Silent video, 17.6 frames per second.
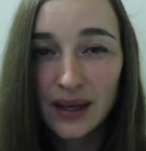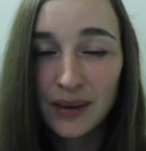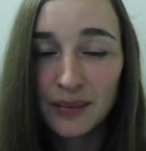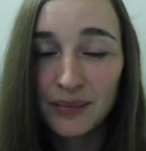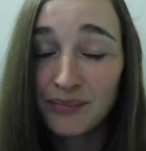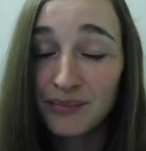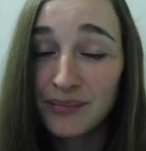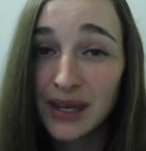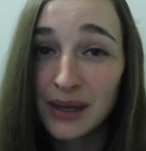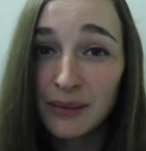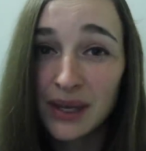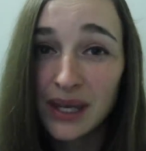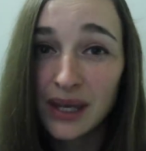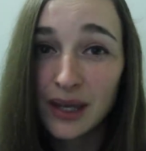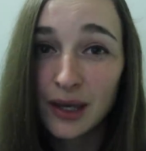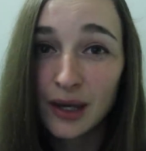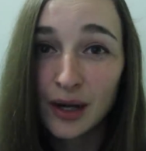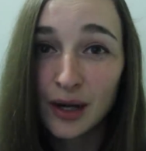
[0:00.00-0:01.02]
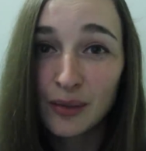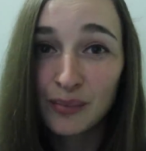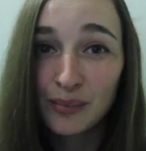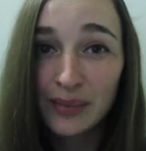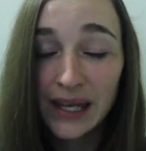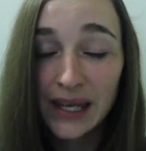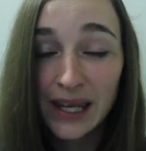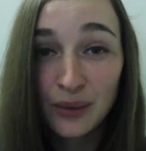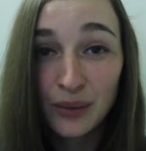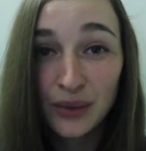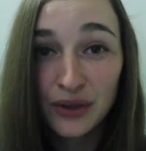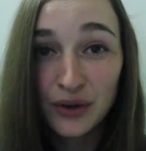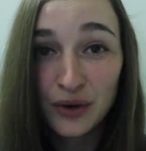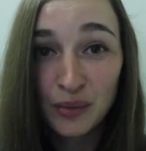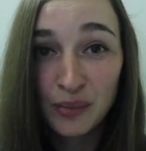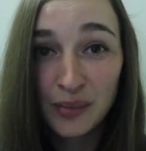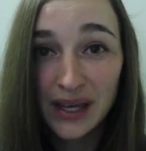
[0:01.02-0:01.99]
maybe play with
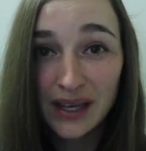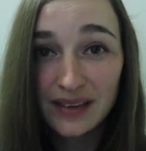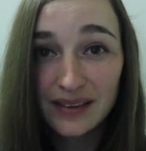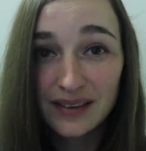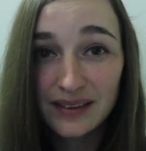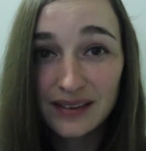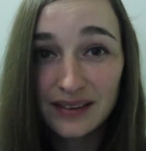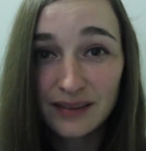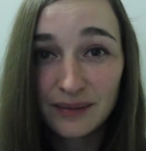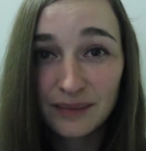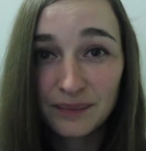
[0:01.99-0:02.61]
your pets,